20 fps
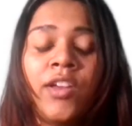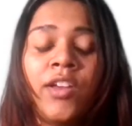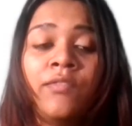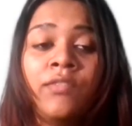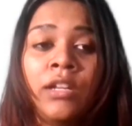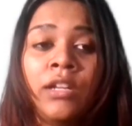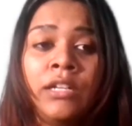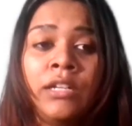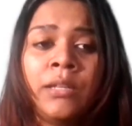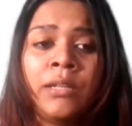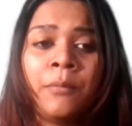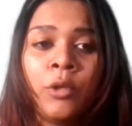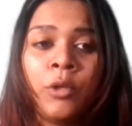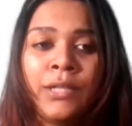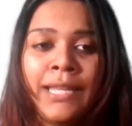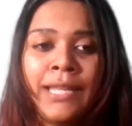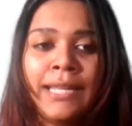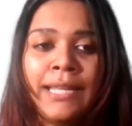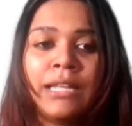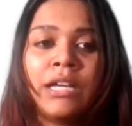we have learned about
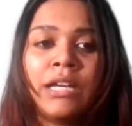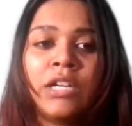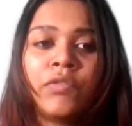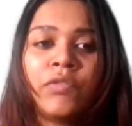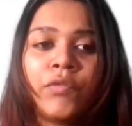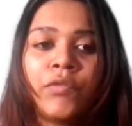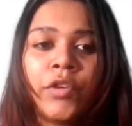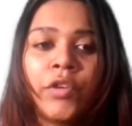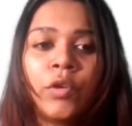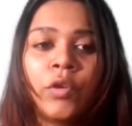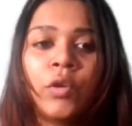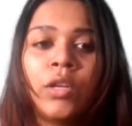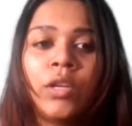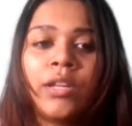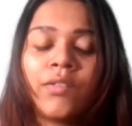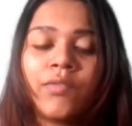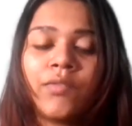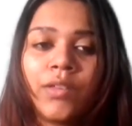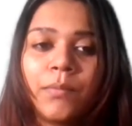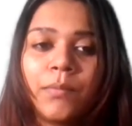Taylor, Fayol,
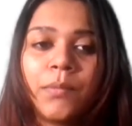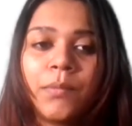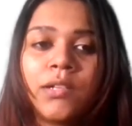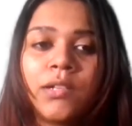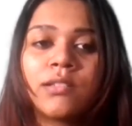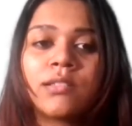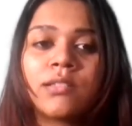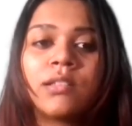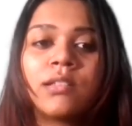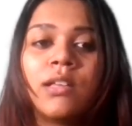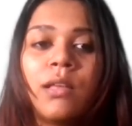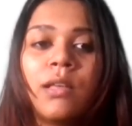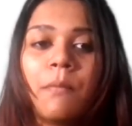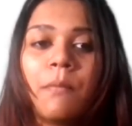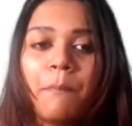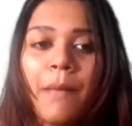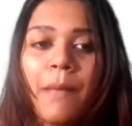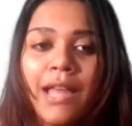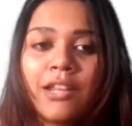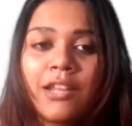and Weber's
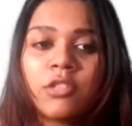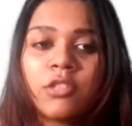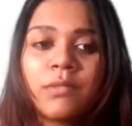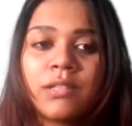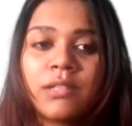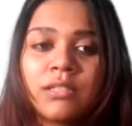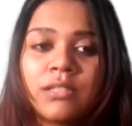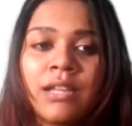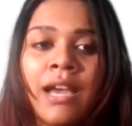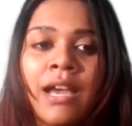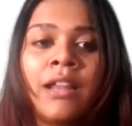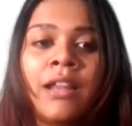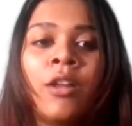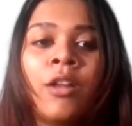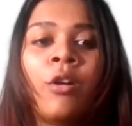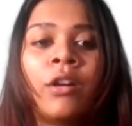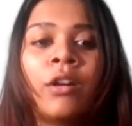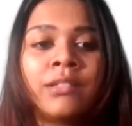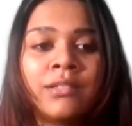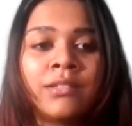management style,
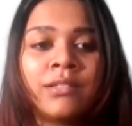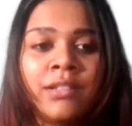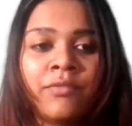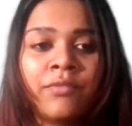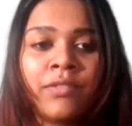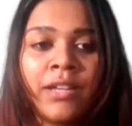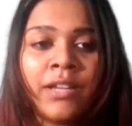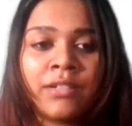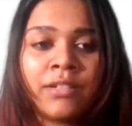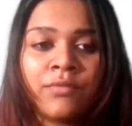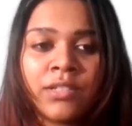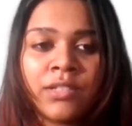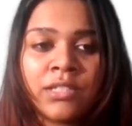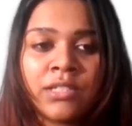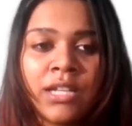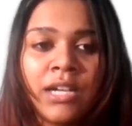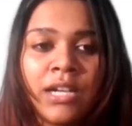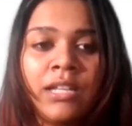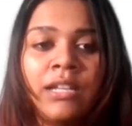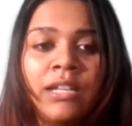Hawthorne effect. We
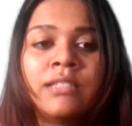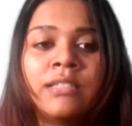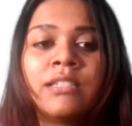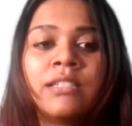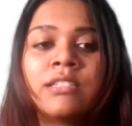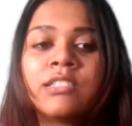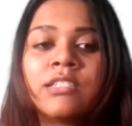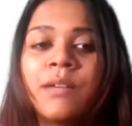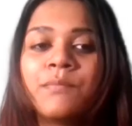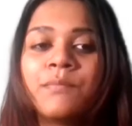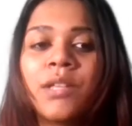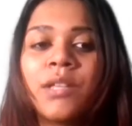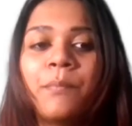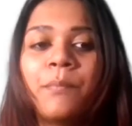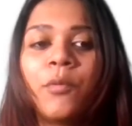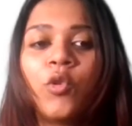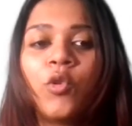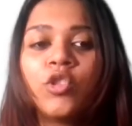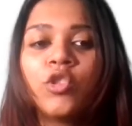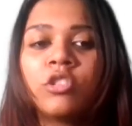studied systems
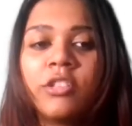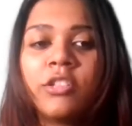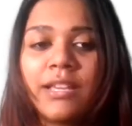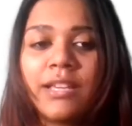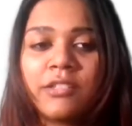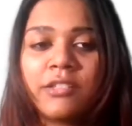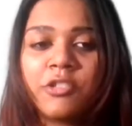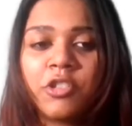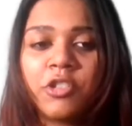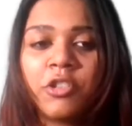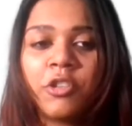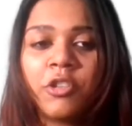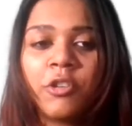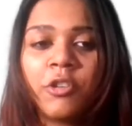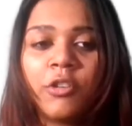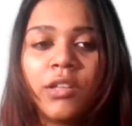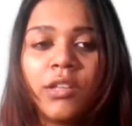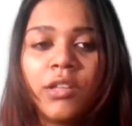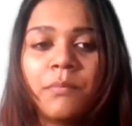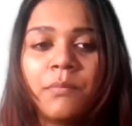approach, decision
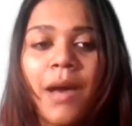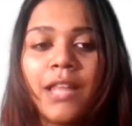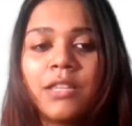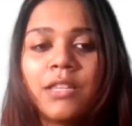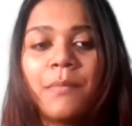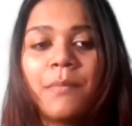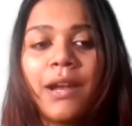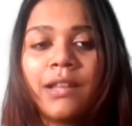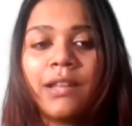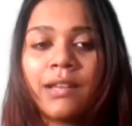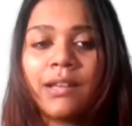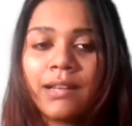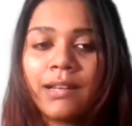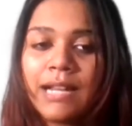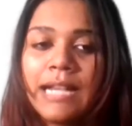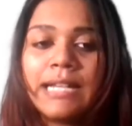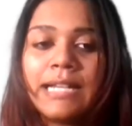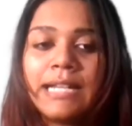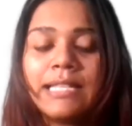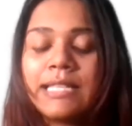theory, mathematical
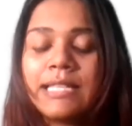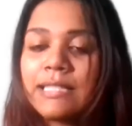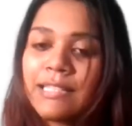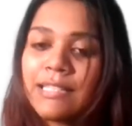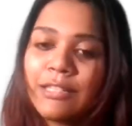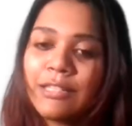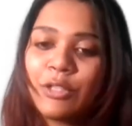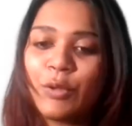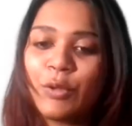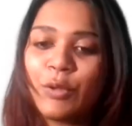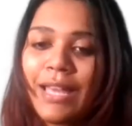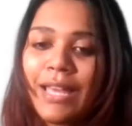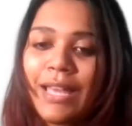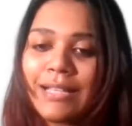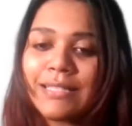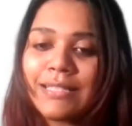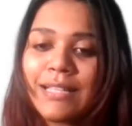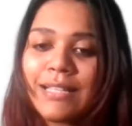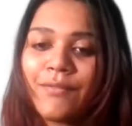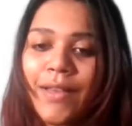contingency, and theory
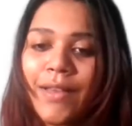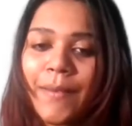X.